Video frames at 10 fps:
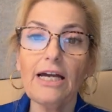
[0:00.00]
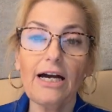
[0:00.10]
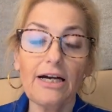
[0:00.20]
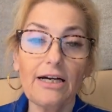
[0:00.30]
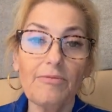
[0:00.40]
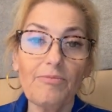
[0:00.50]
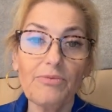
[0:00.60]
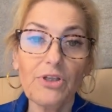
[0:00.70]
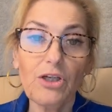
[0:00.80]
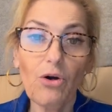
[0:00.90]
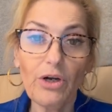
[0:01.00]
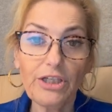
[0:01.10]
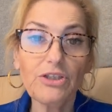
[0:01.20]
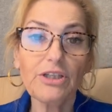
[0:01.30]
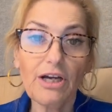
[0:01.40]
um,
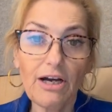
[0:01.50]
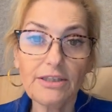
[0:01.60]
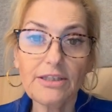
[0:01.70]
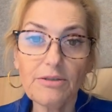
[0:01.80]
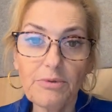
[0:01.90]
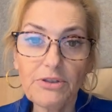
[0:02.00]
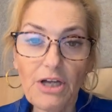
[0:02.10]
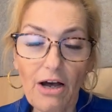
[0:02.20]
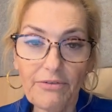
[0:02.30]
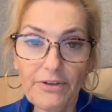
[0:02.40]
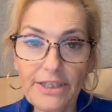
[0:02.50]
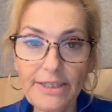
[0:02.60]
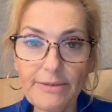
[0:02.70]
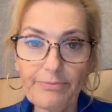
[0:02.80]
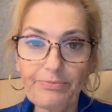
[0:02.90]
going to the constable's office